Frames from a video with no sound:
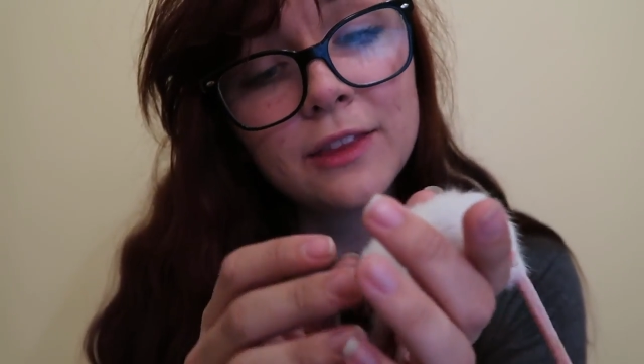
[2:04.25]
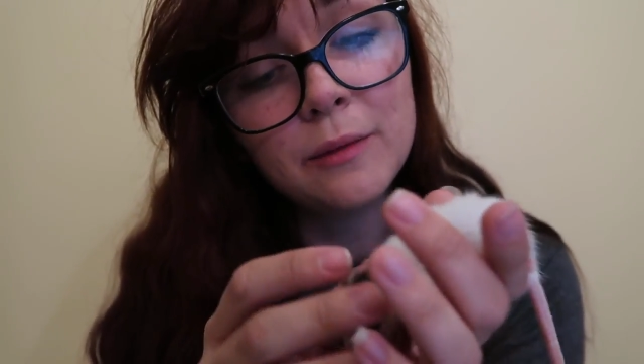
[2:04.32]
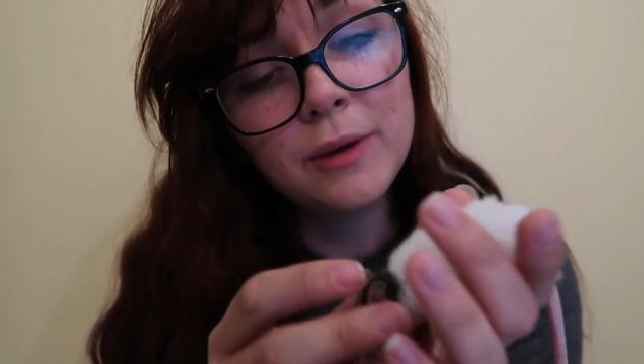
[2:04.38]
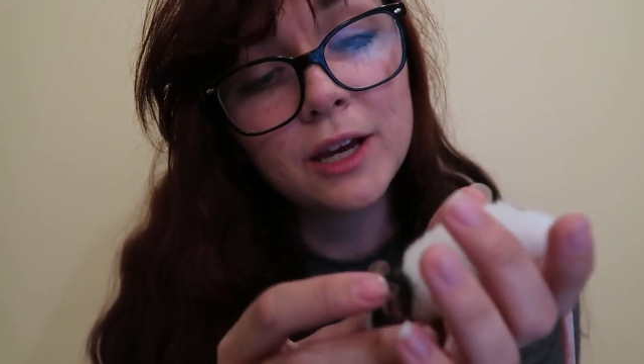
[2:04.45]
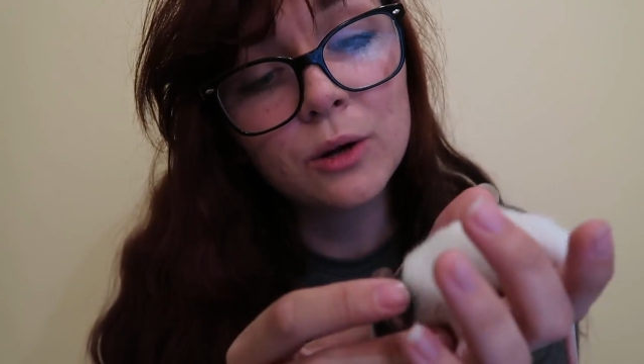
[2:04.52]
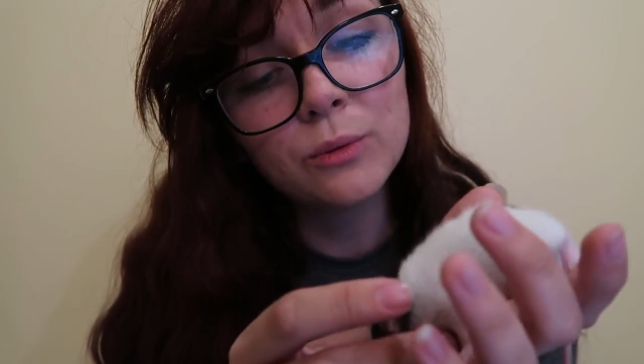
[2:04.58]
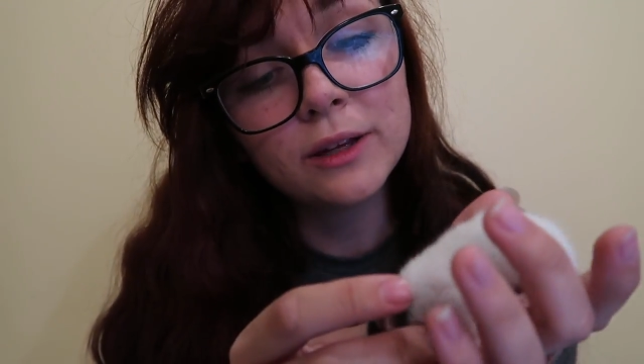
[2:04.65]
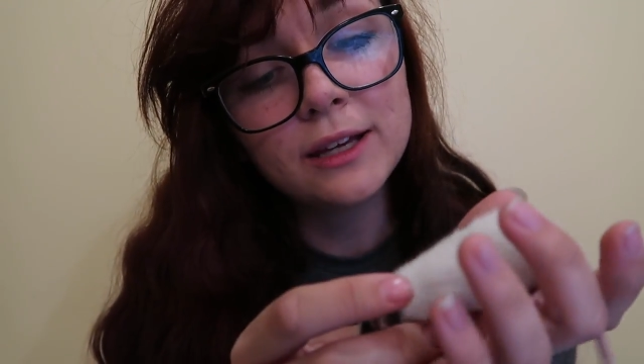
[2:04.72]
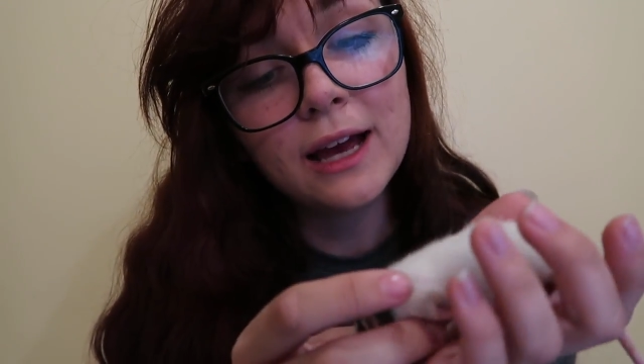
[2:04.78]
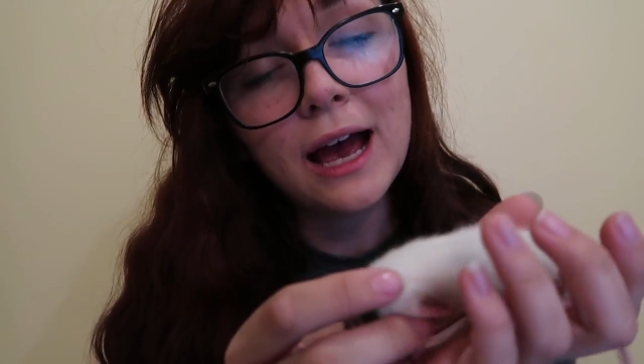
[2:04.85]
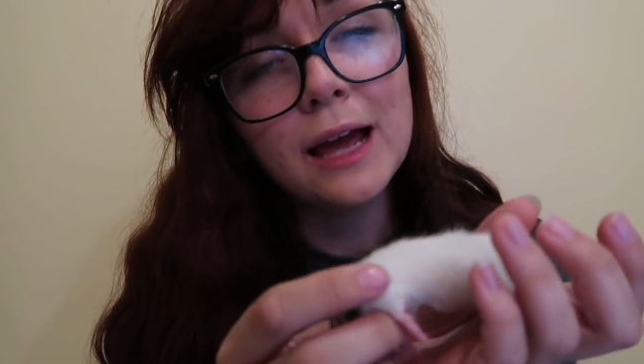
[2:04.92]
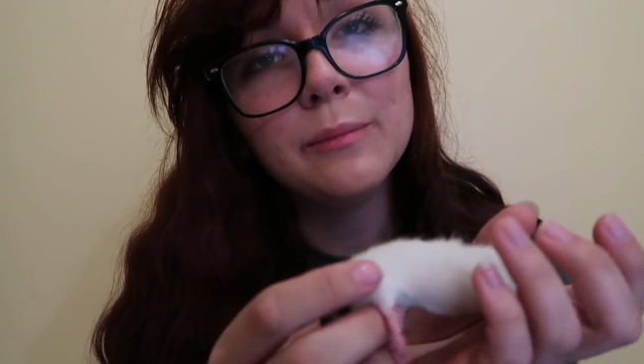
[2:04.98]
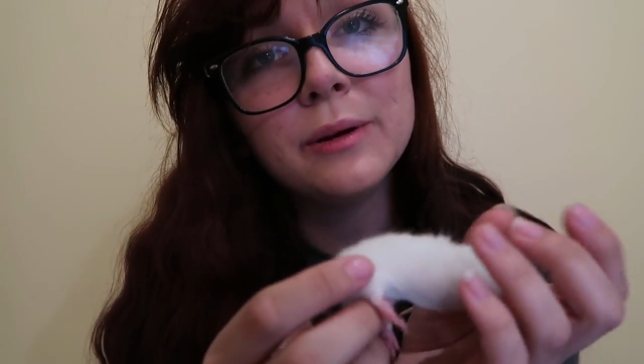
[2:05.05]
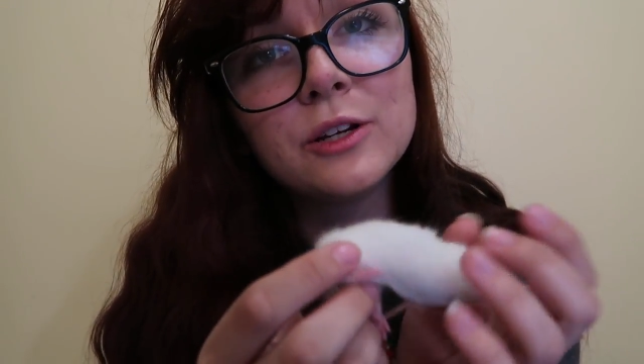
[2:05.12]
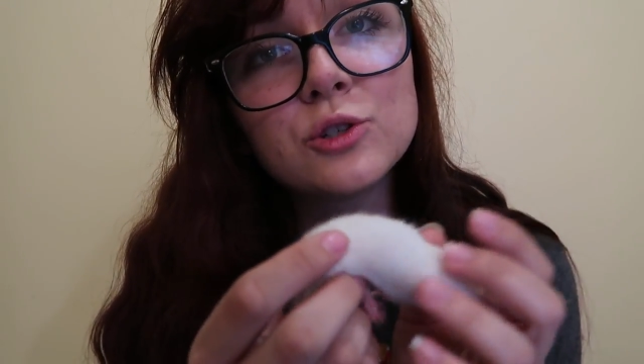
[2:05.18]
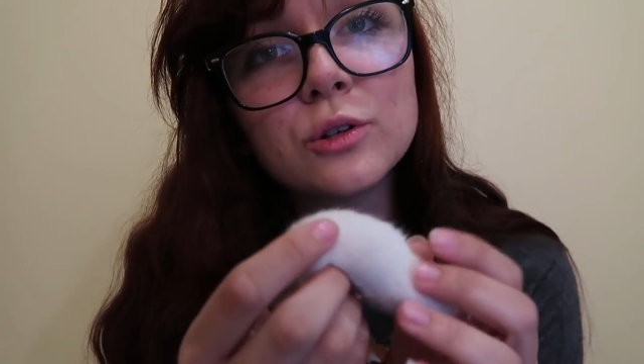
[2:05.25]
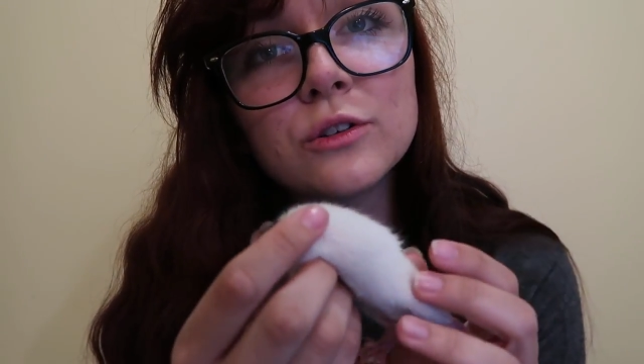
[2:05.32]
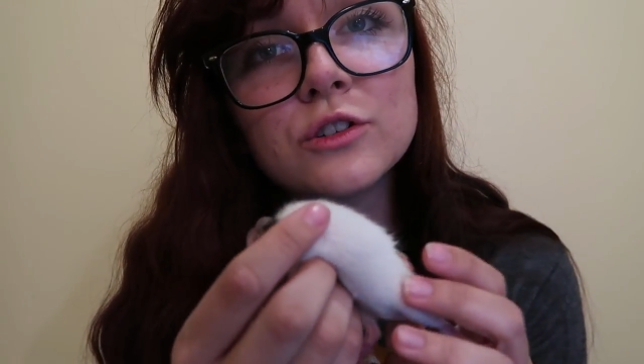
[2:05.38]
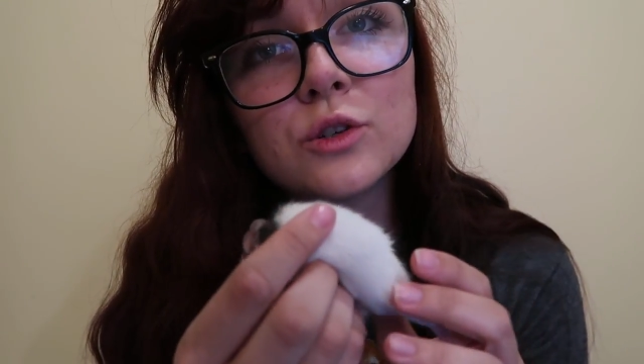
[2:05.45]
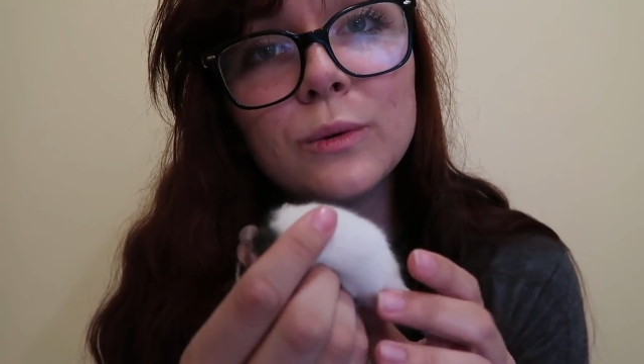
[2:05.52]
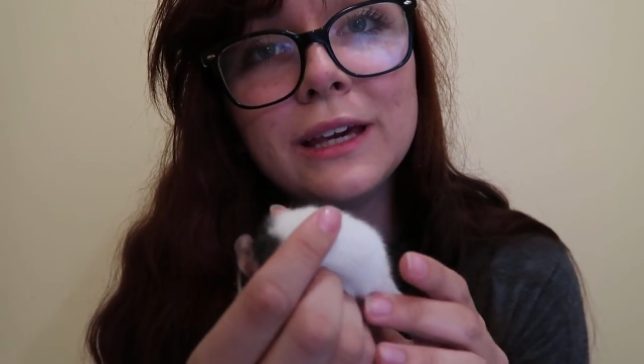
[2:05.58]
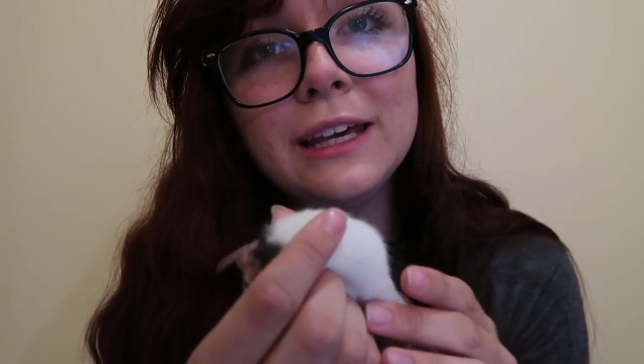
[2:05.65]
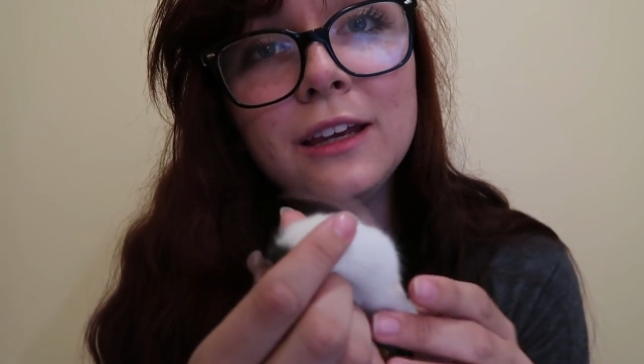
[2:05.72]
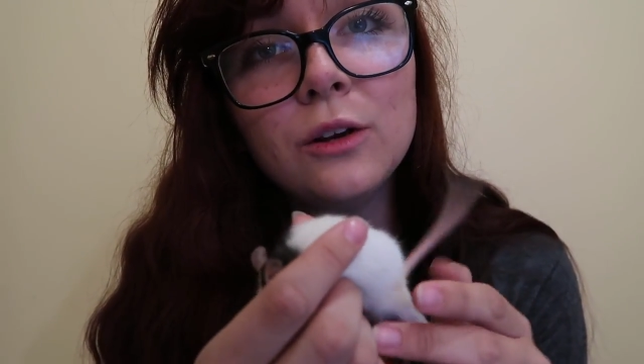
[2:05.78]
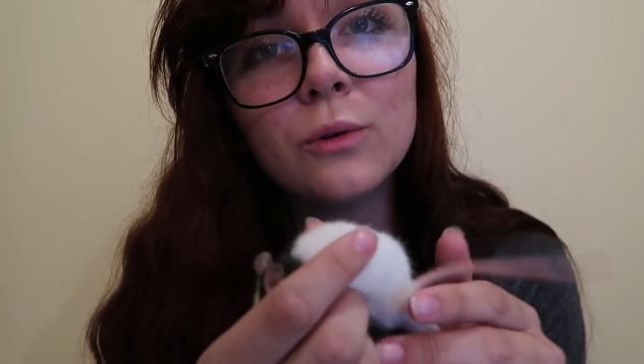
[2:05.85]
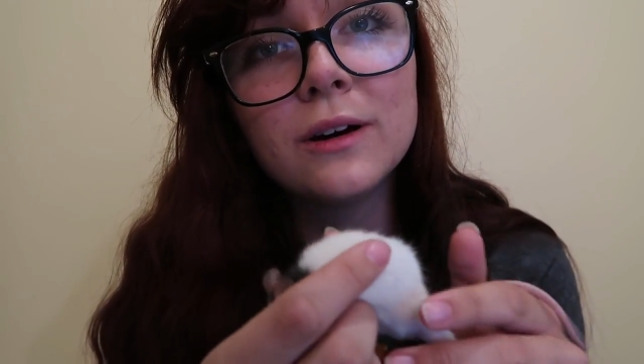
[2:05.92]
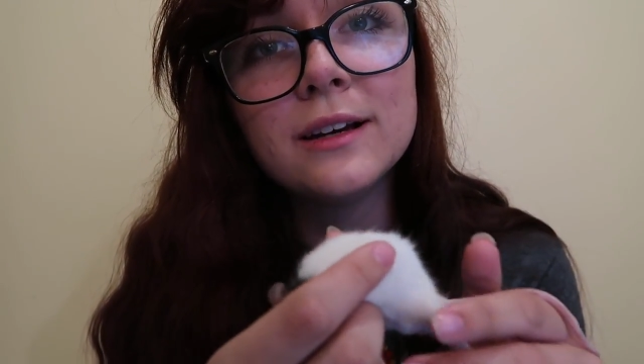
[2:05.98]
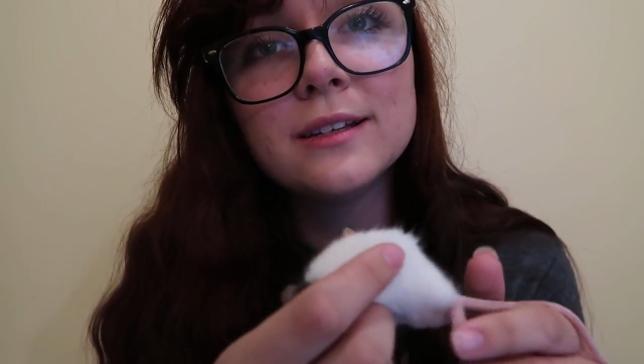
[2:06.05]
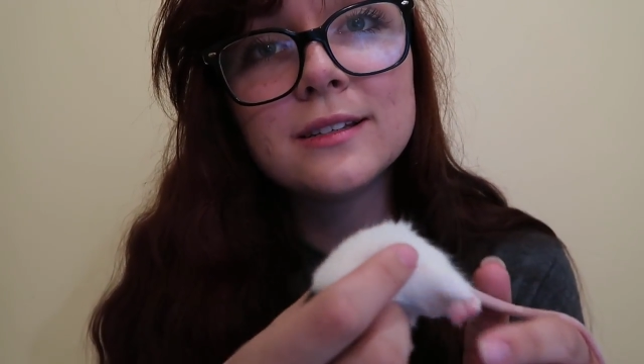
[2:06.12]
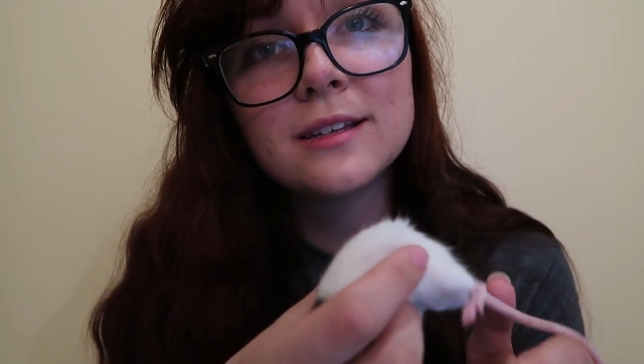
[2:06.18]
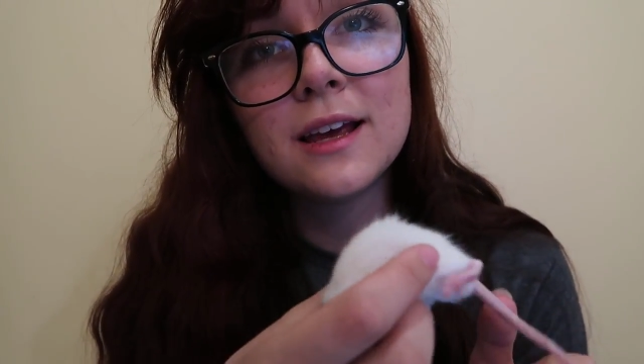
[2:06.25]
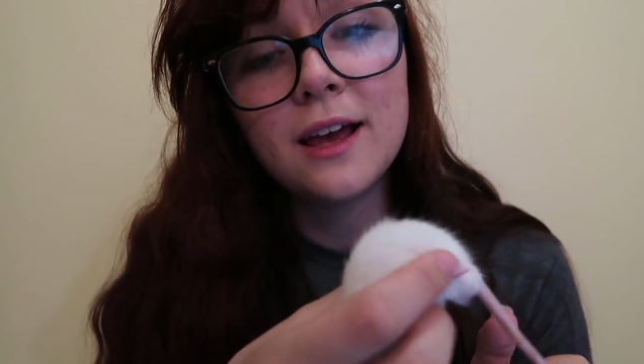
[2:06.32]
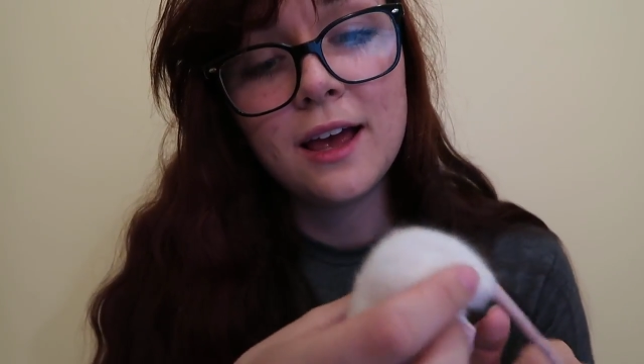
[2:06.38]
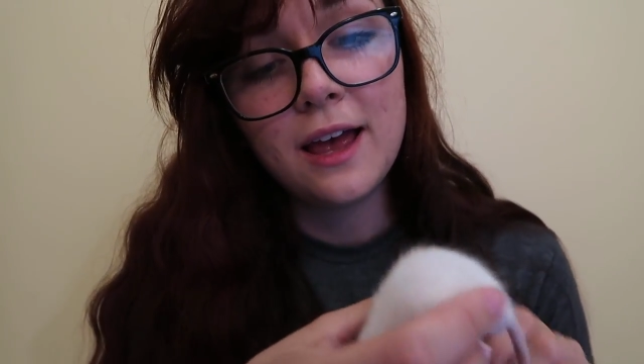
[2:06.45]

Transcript: They make a really high-pitched little squeaky noise,